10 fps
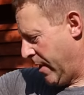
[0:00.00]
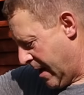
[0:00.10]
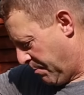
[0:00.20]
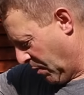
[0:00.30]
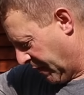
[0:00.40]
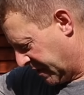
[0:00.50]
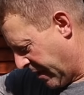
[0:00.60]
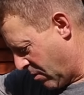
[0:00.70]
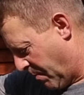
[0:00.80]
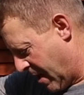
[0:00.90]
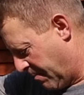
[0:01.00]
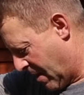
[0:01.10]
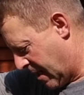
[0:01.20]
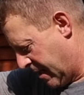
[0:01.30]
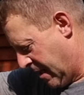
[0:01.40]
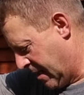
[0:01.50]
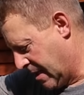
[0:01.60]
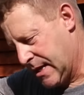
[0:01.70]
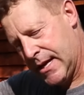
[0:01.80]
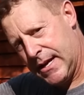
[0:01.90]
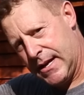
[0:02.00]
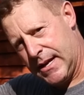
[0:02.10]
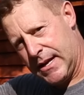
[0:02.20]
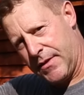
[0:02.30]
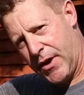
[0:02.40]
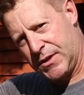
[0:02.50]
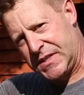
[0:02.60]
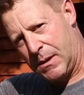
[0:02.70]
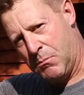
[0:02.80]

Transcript: that I put this other pipe on, there's some